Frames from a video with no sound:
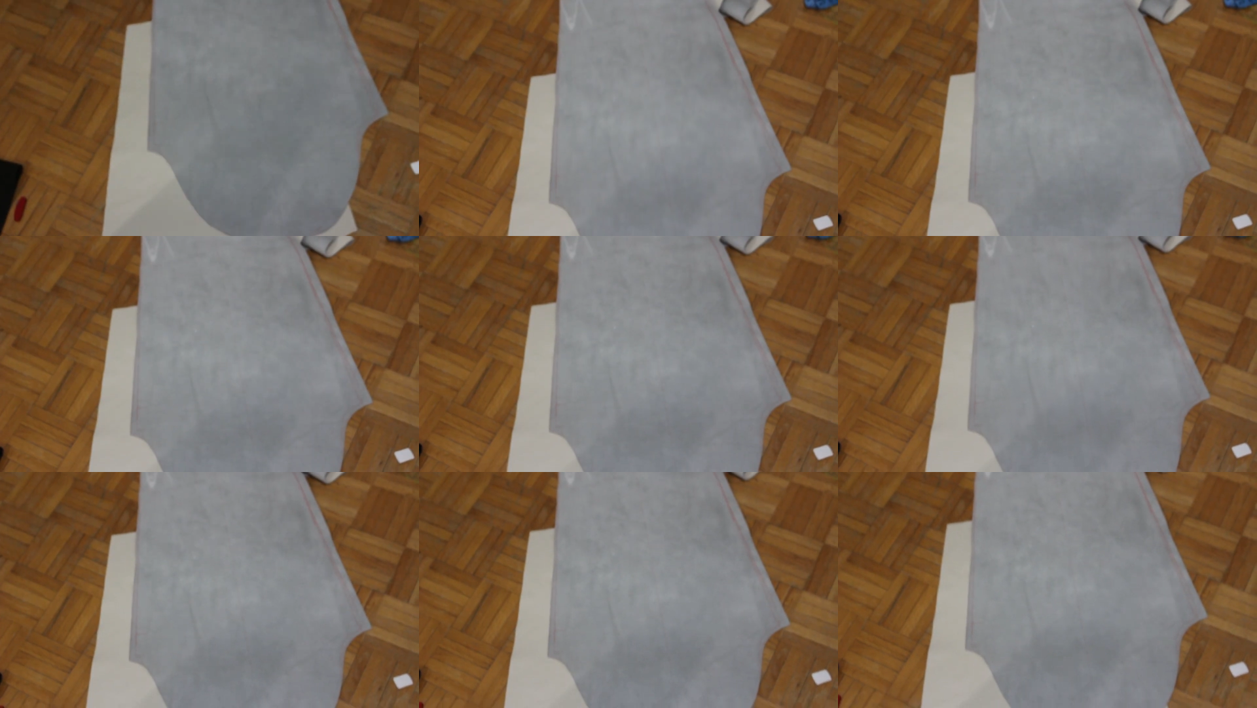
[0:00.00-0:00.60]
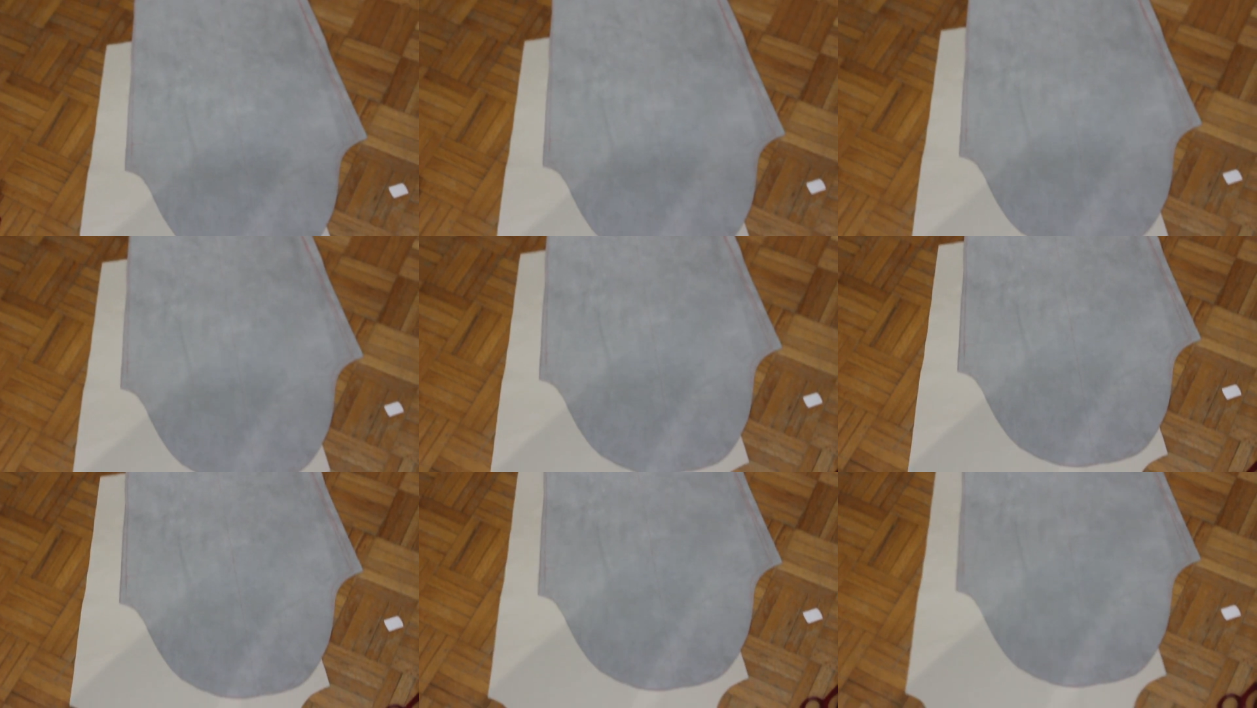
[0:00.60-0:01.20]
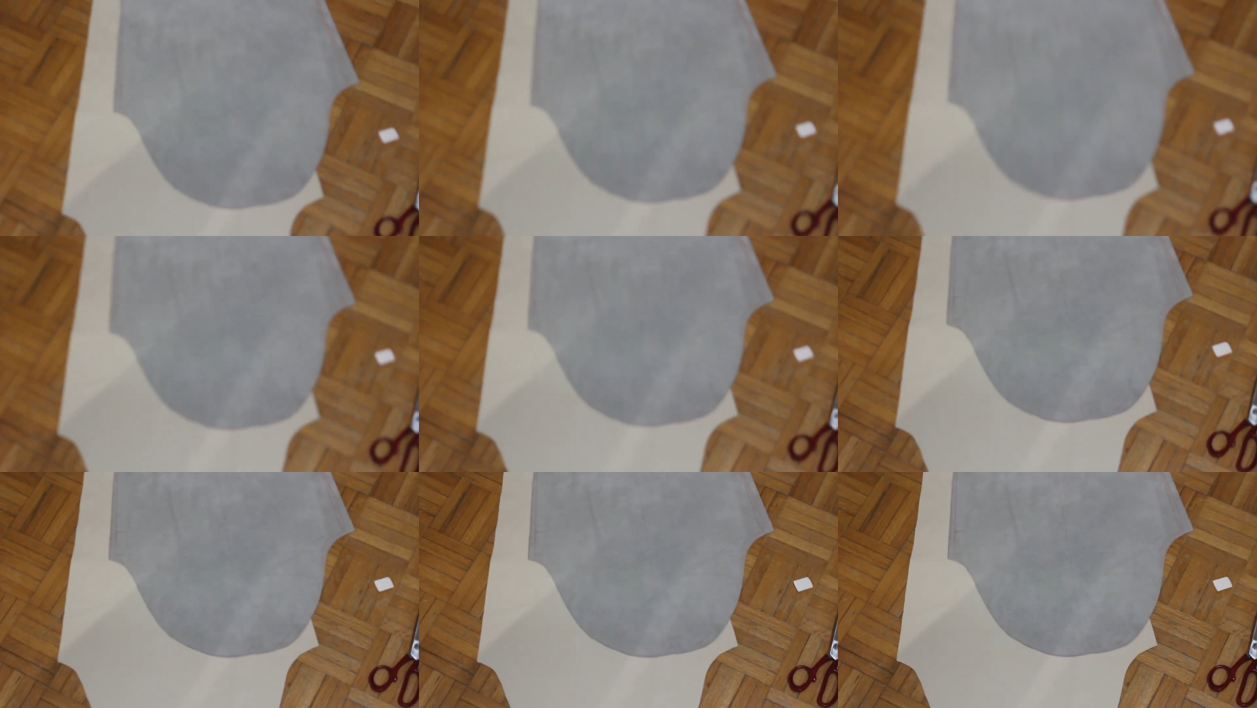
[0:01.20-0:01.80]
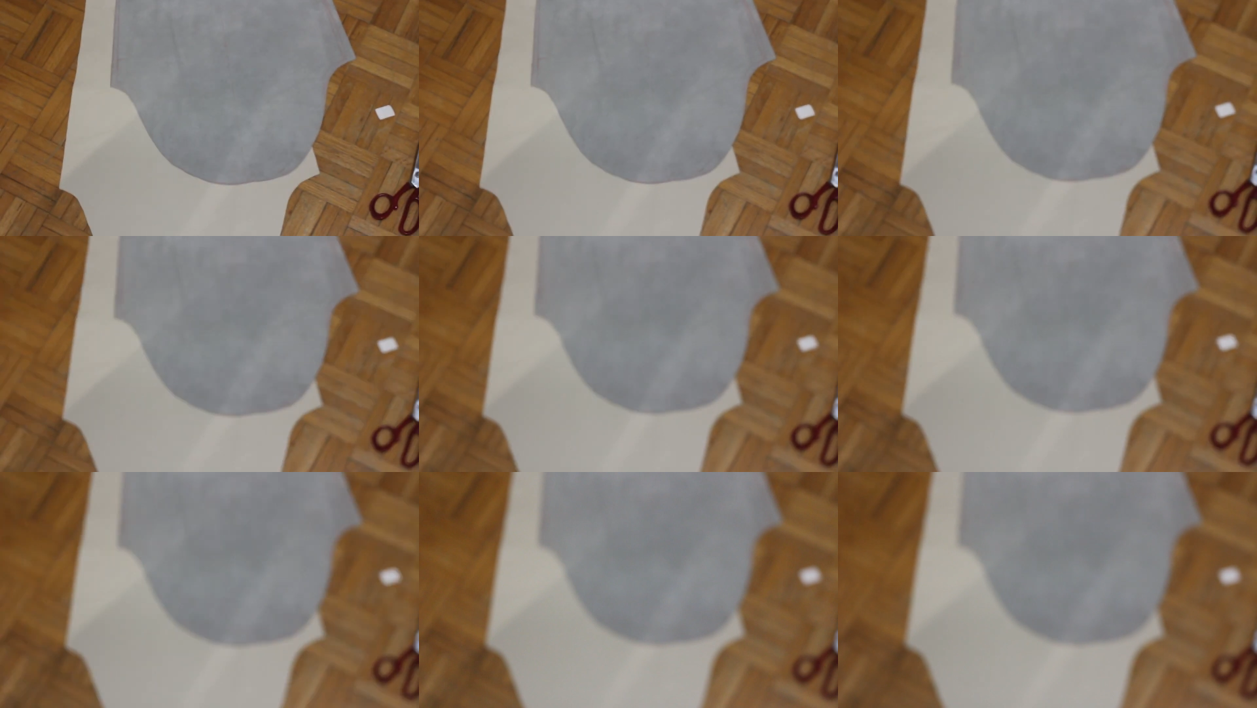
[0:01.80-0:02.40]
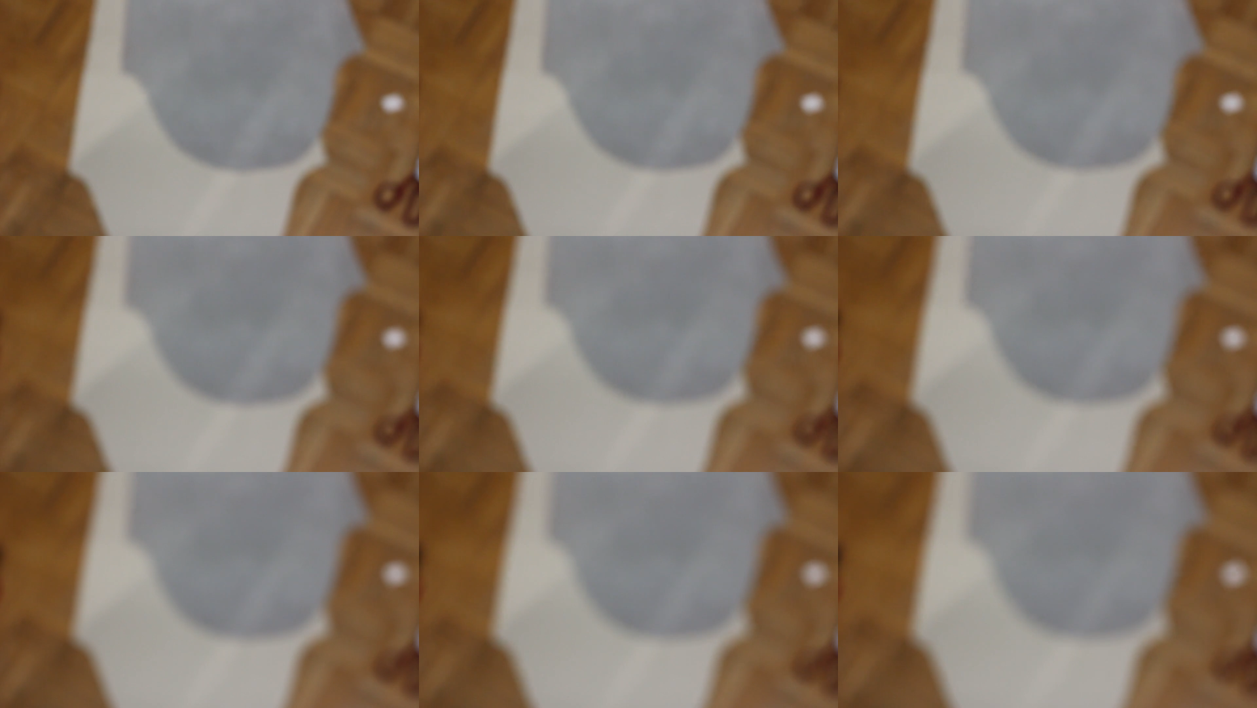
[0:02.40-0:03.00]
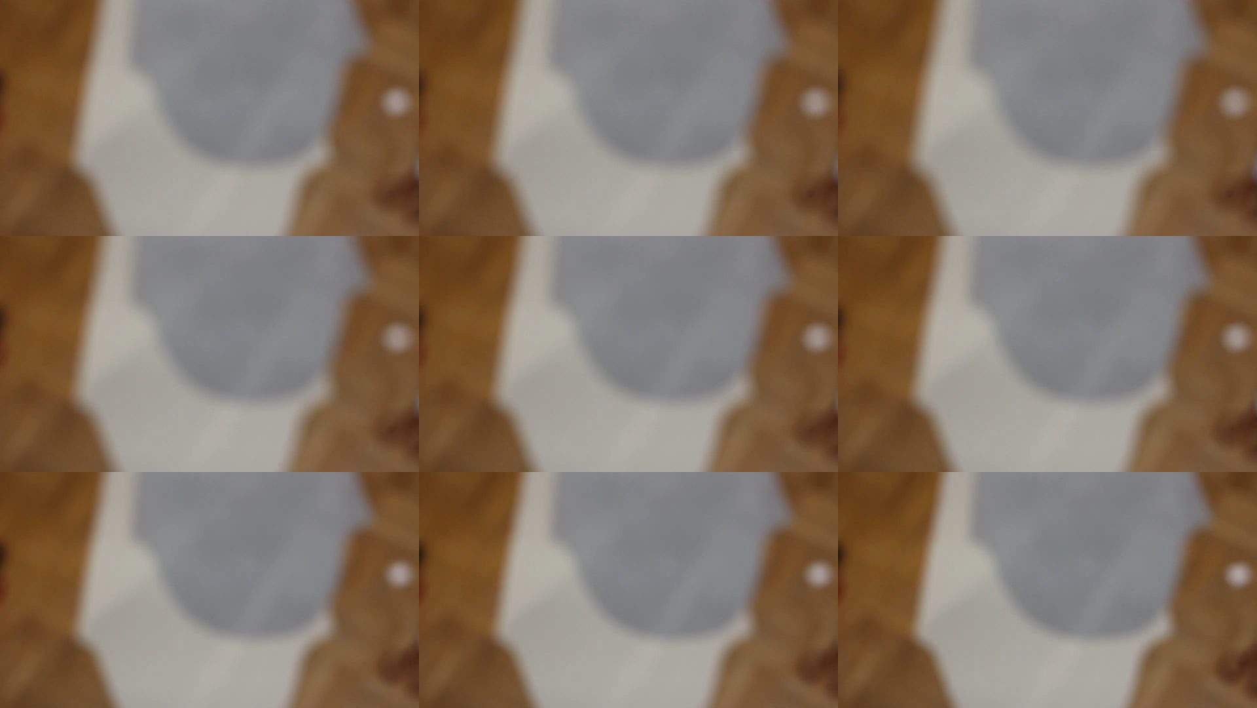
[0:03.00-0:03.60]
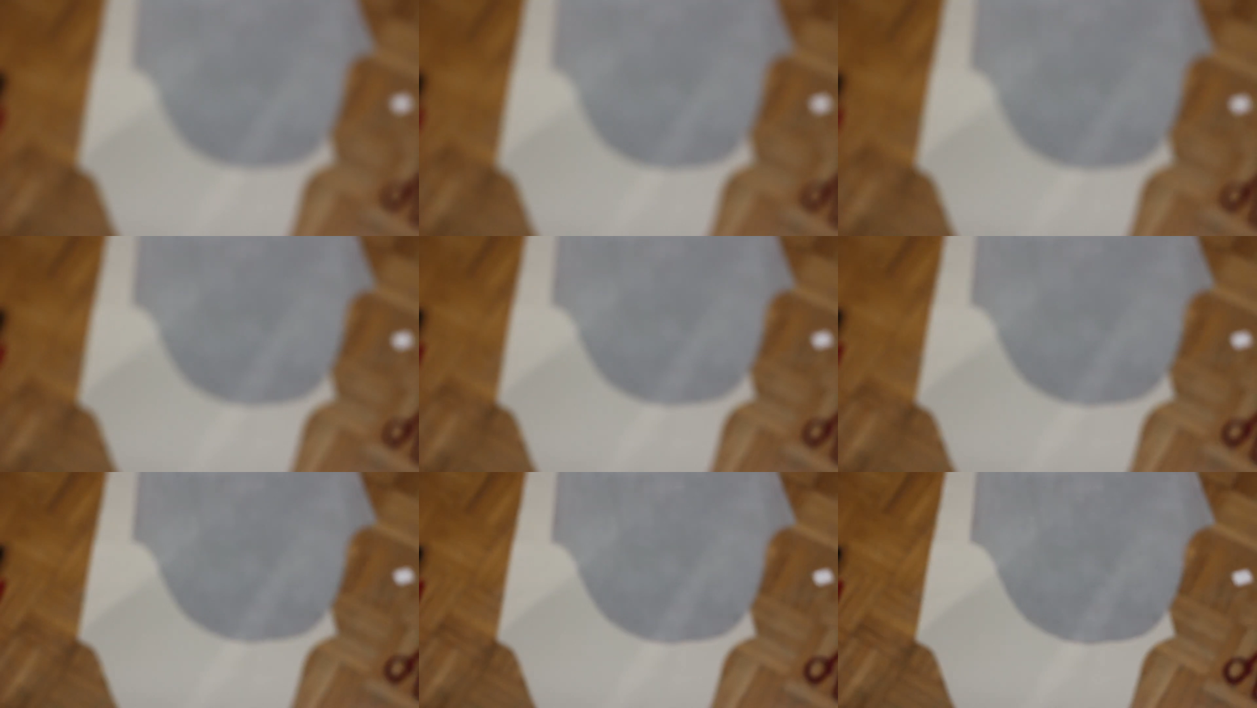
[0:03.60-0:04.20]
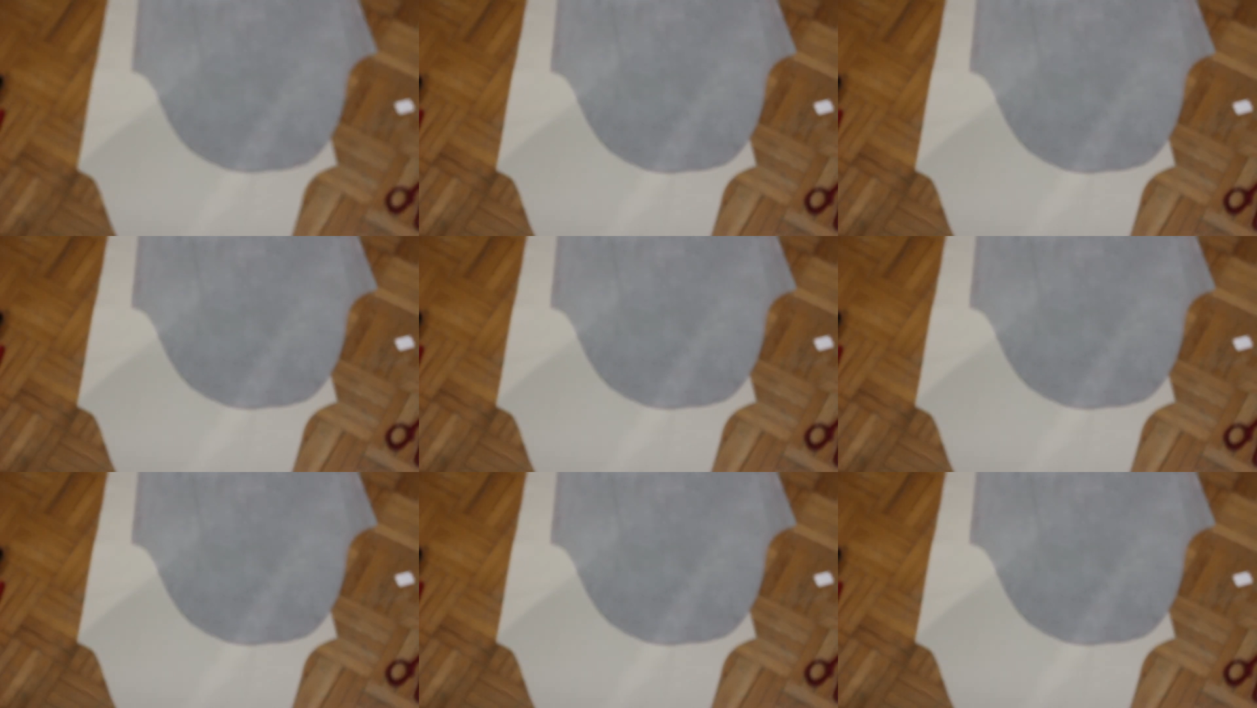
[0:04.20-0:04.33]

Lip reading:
No face is visible, so there are no lips to read.